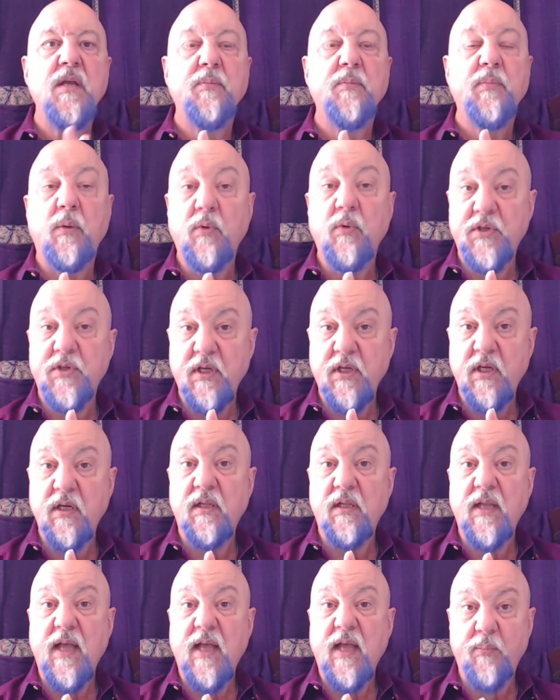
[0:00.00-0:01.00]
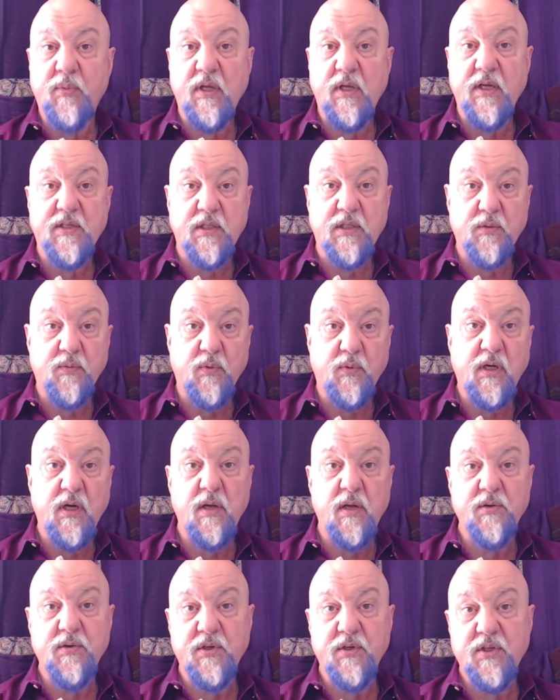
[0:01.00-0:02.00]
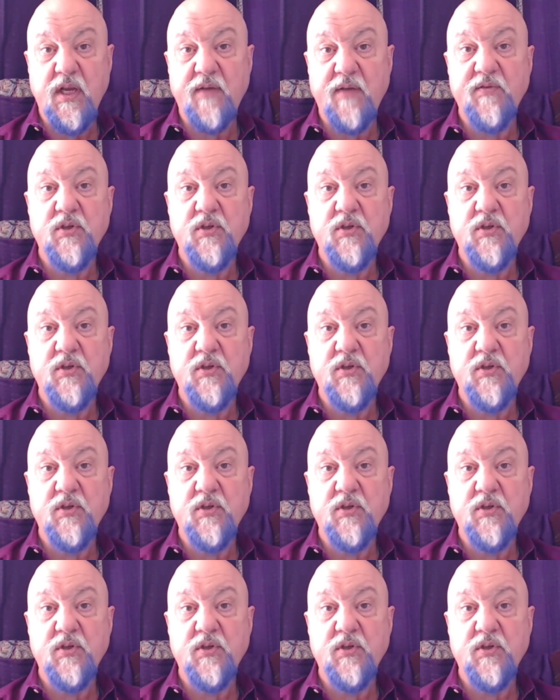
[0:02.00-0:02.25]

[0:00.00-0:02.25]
But we're seeing a lot of places where countries have